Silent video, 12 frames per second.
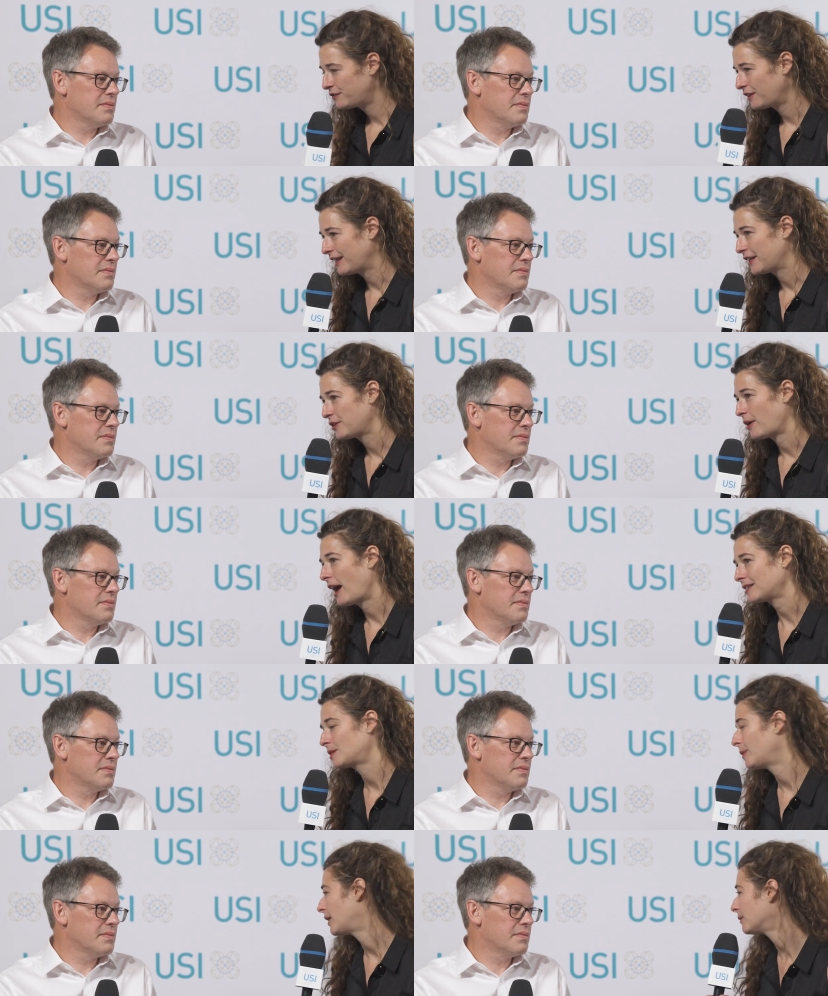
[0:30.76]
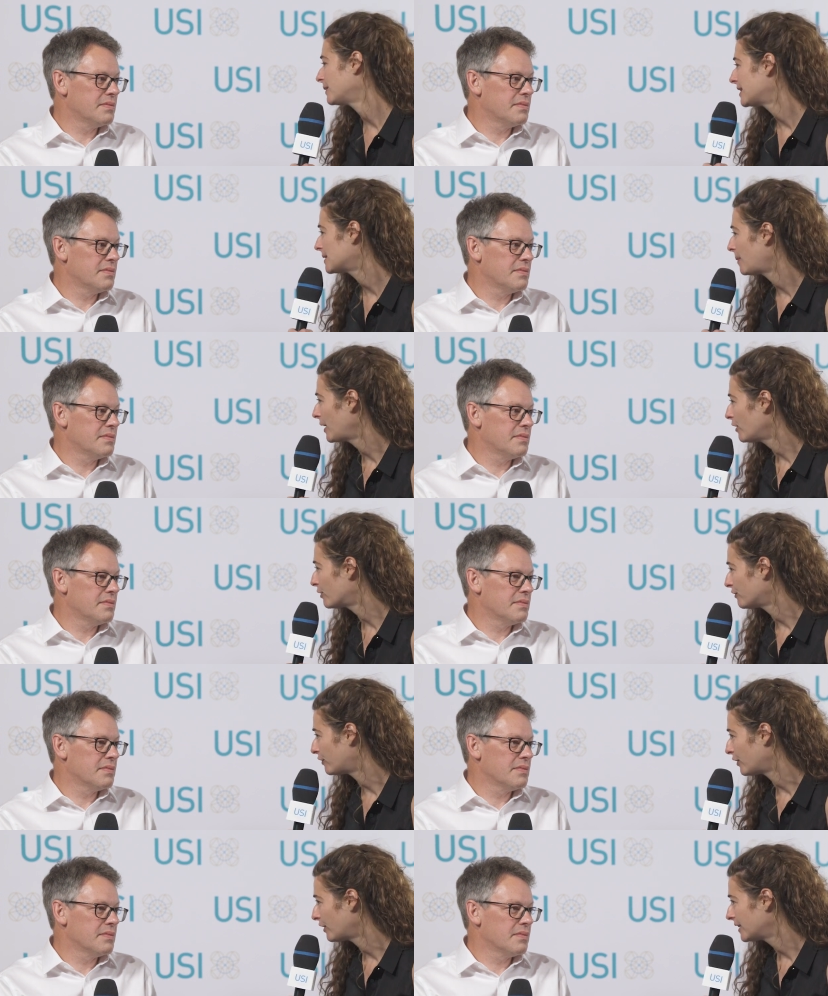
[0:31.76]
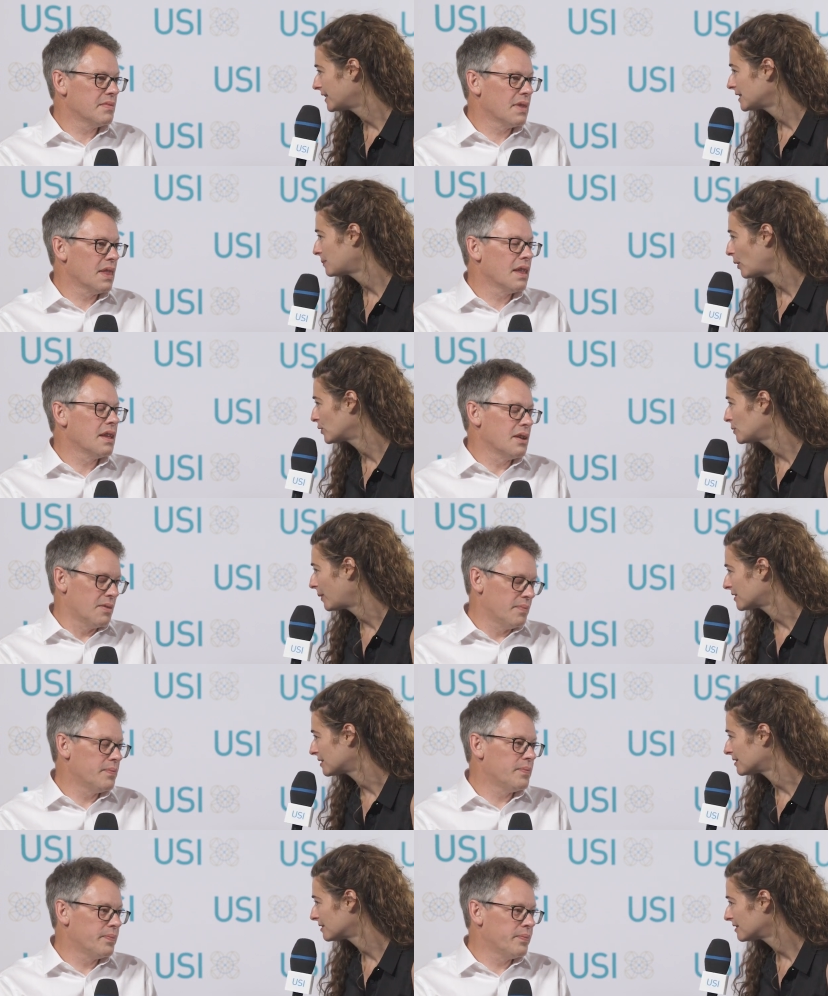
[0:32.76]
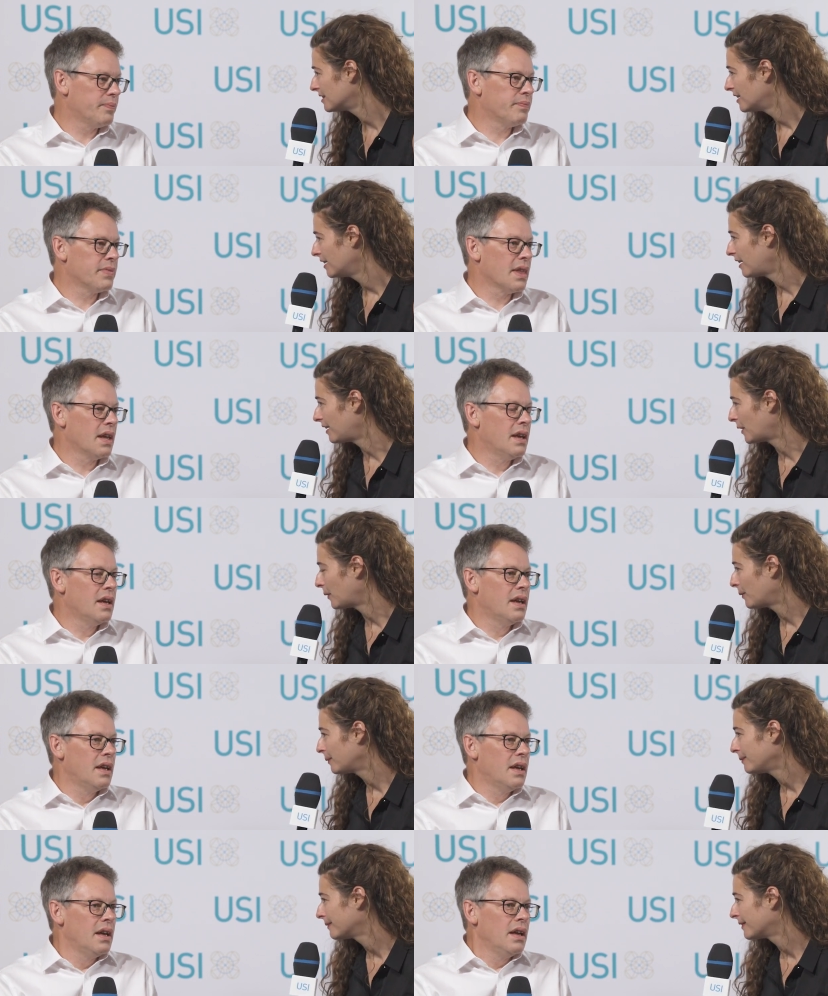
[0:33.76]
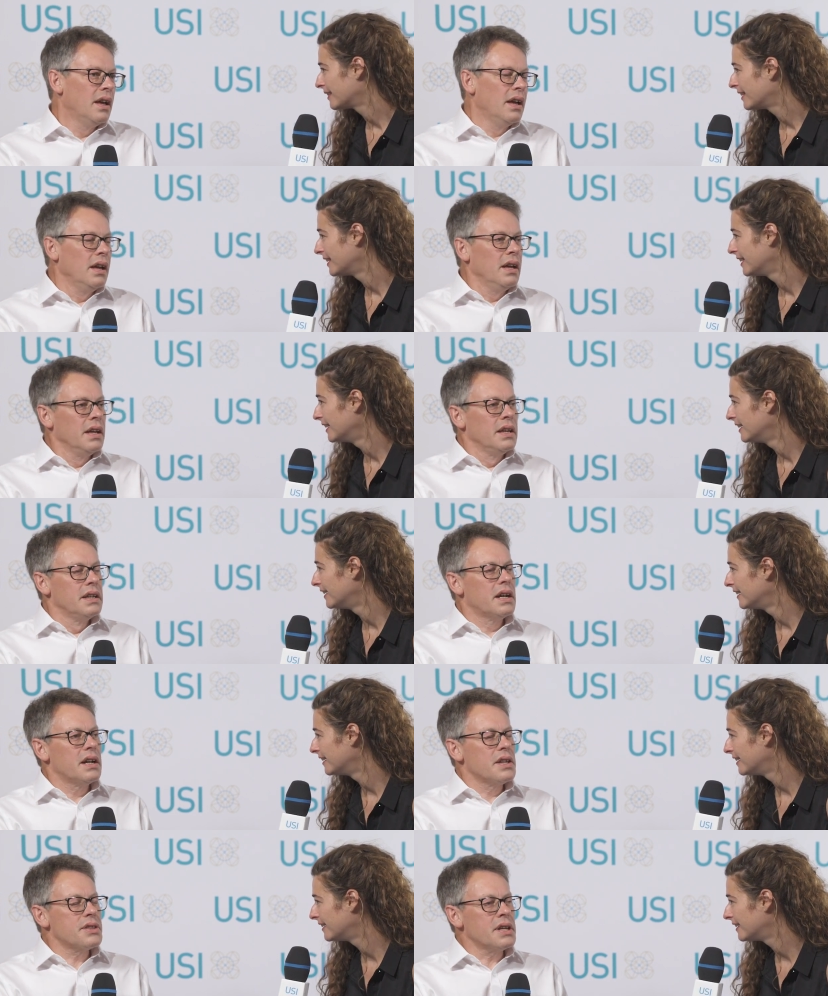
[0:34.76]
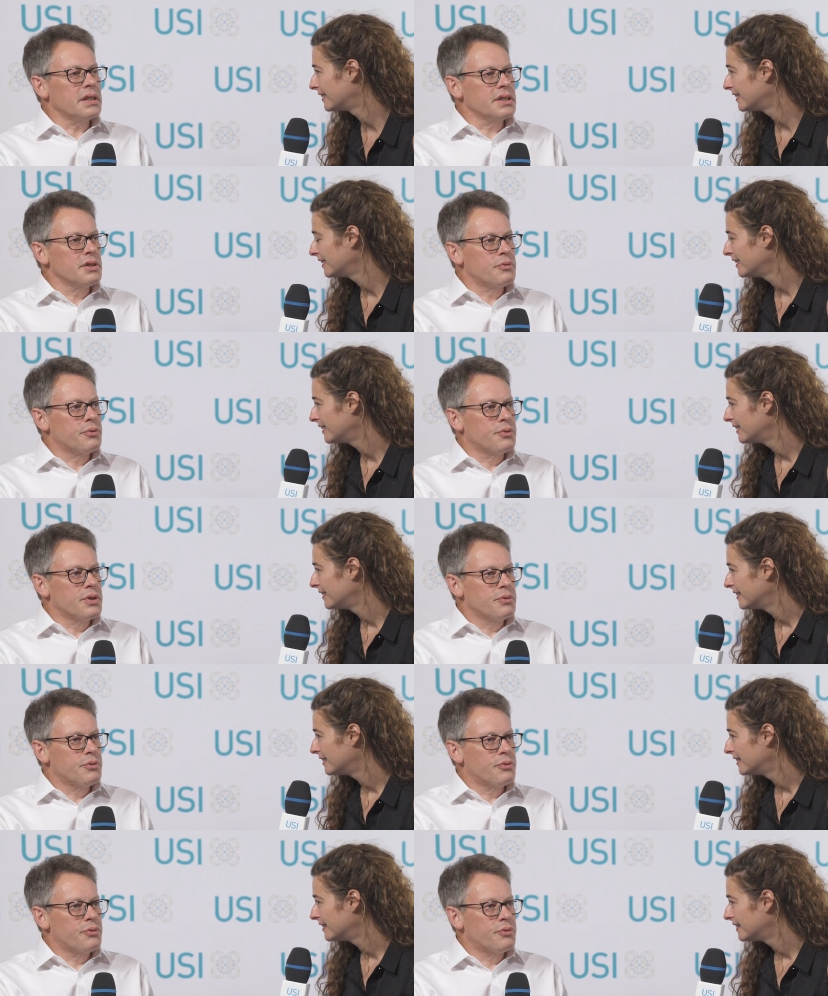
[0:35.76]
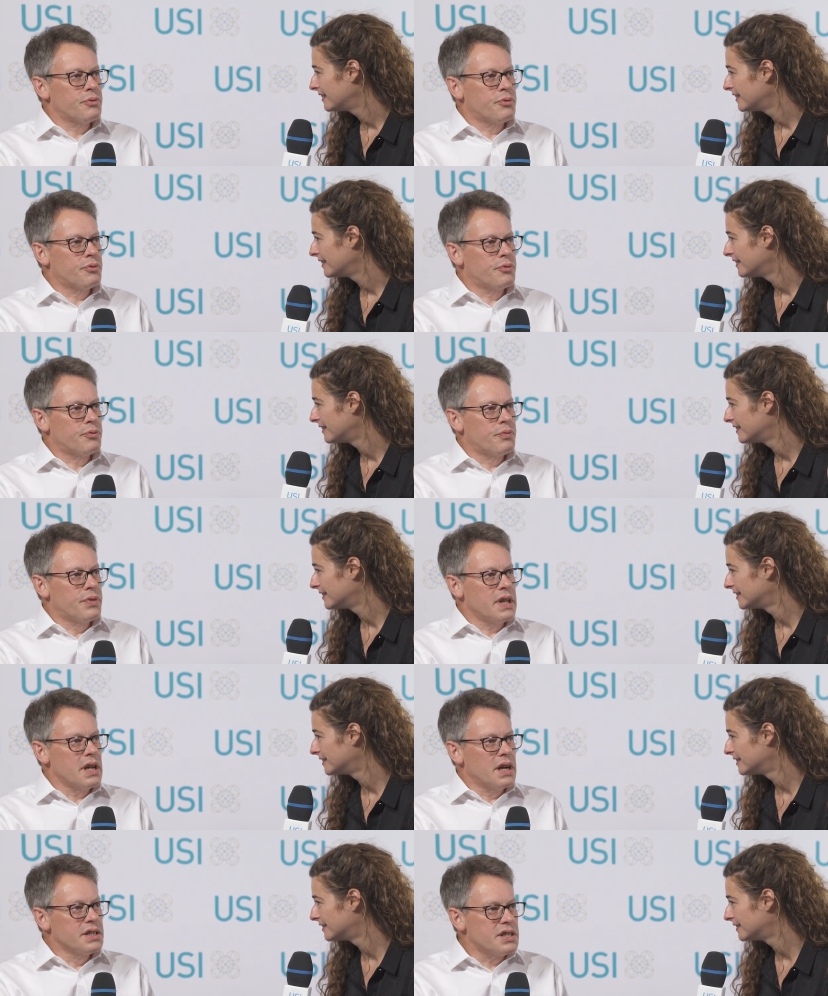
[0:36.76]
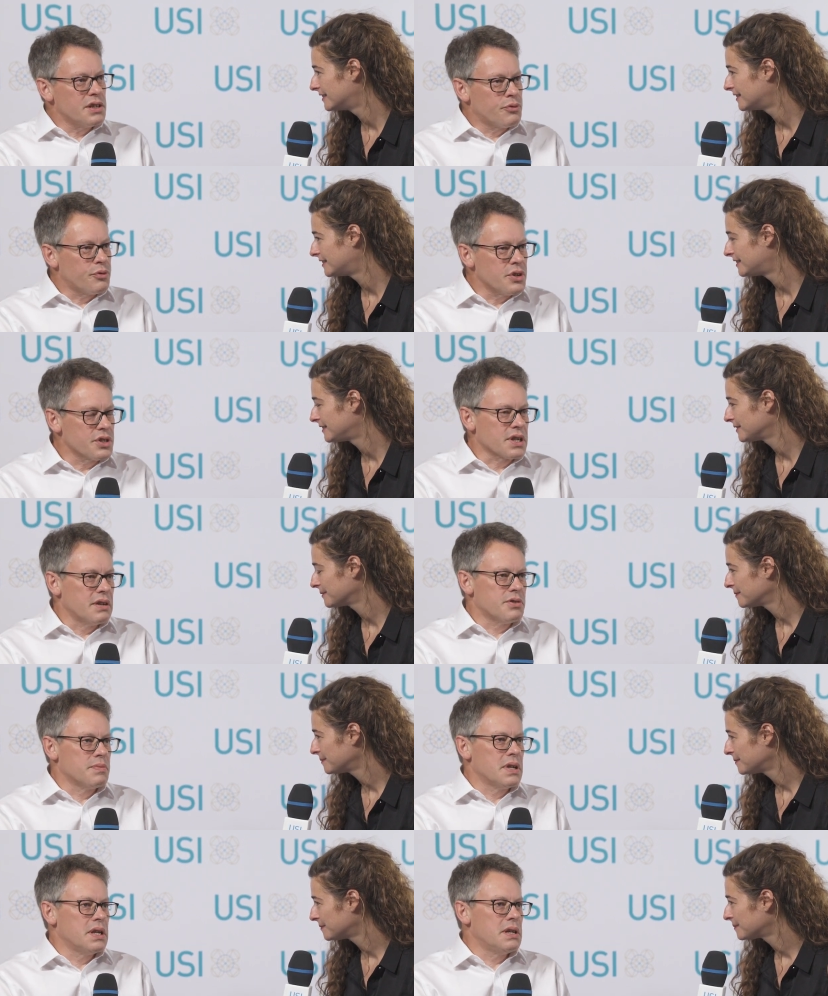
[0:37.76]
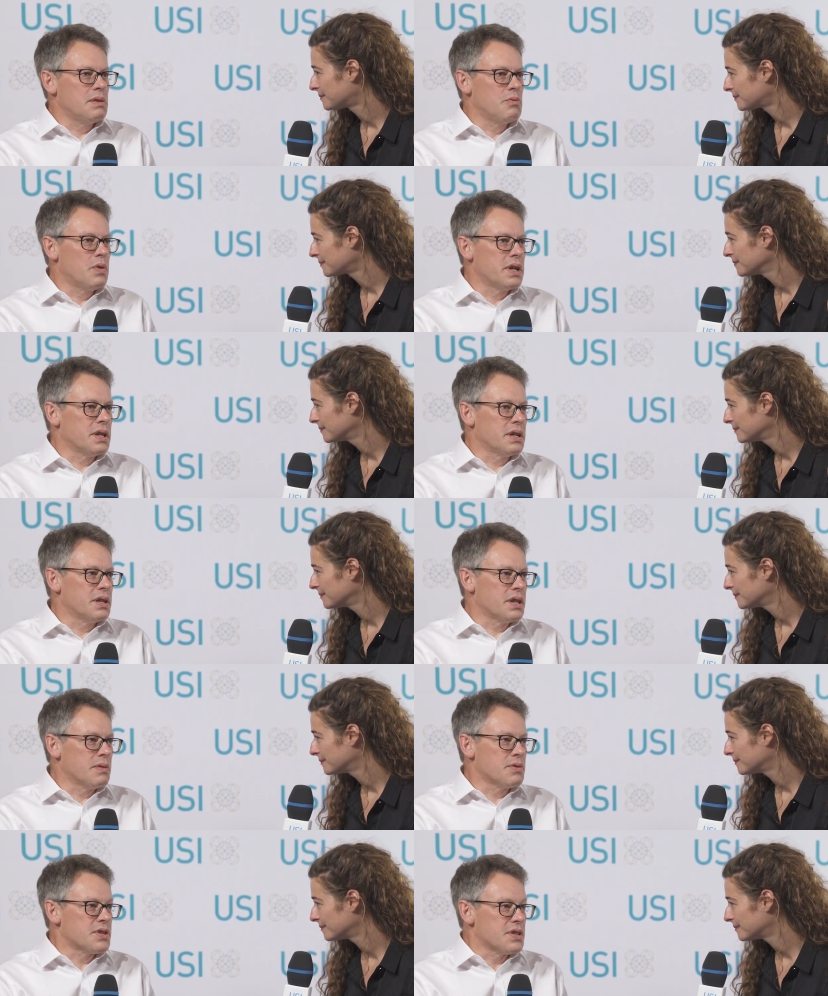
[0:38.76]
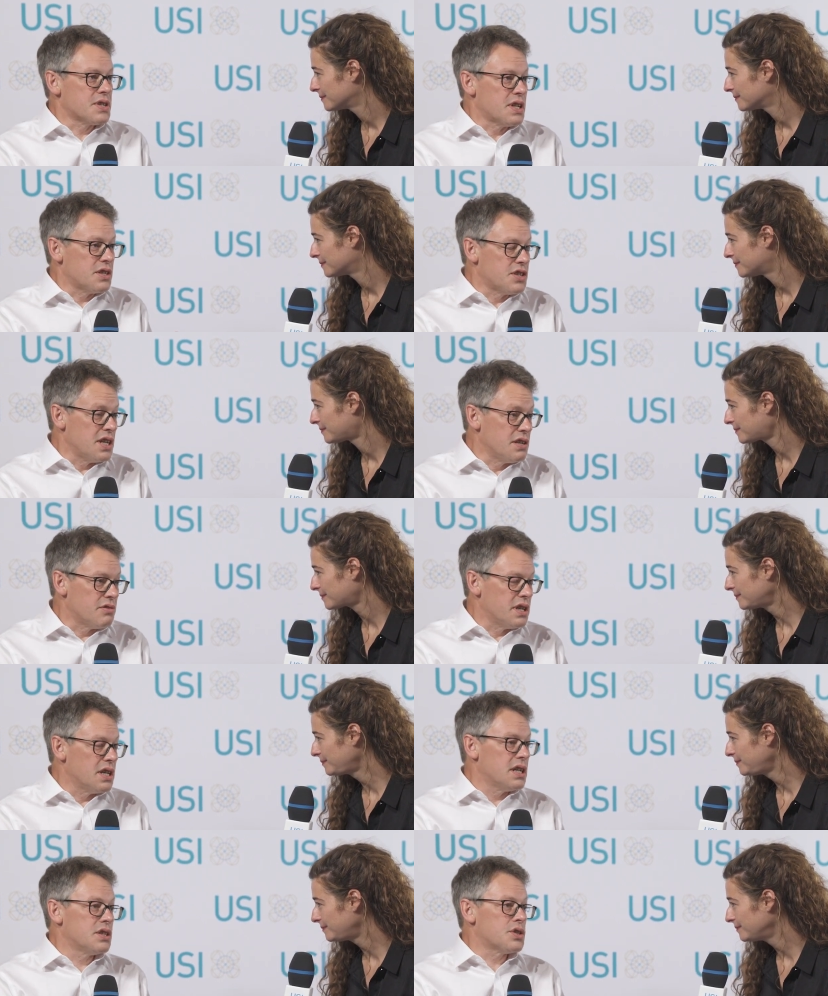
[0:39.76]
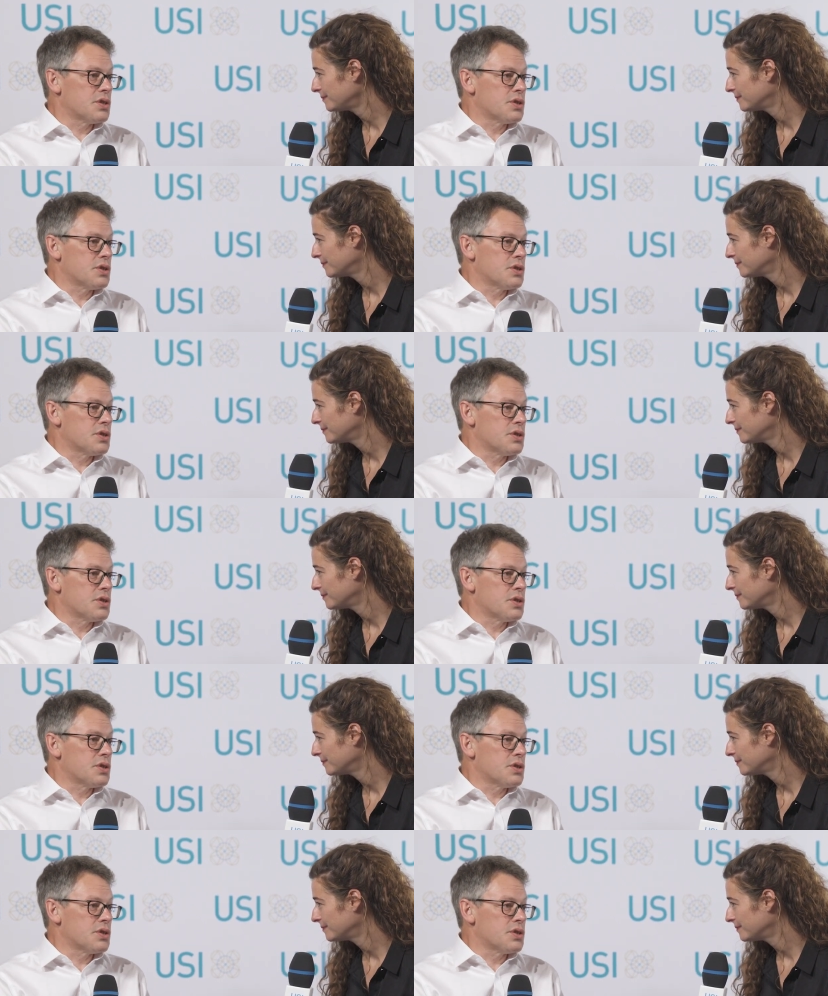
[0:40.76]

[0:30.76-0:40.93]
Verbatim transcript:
Speaker 1: you feel like you had to become his biographer and his spokesperson? Uh,
Speaker 2: yeah, I think the the the idea first came to me when there was the centenary year.